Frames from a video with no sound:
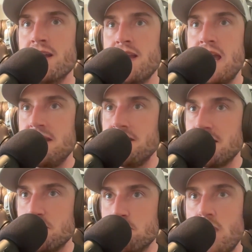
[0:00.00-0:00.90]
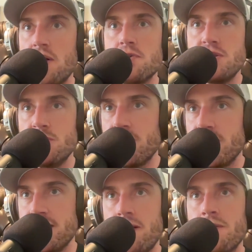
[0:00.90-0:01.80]
Anything that's bothering you right
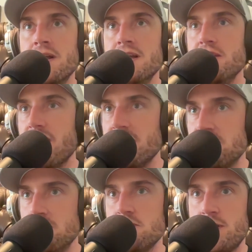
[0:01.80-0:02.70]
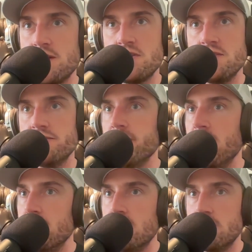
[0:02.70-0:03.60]
now?" You're asking these questions.
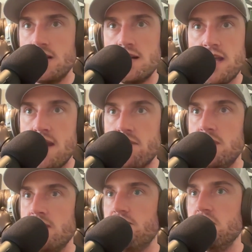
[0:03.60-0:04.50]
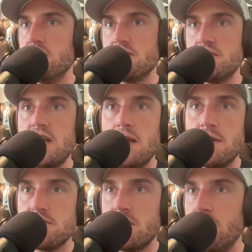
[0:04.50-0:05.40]
No, no, no, doc. Everything feels the
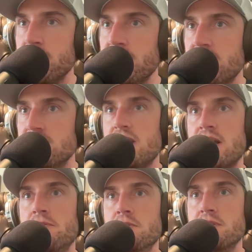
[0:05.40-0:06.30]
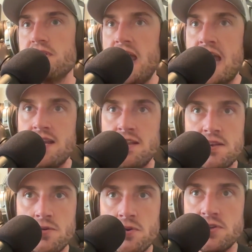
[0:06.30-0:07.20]
same as always. I don't notice
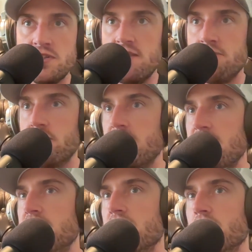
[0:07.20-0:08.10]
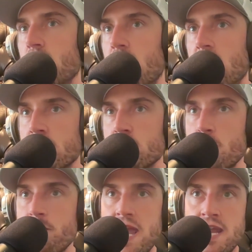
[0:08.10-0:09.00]
anything different, anything wrong,
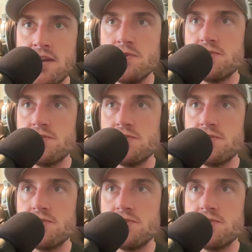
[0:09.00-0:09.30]
no pain, no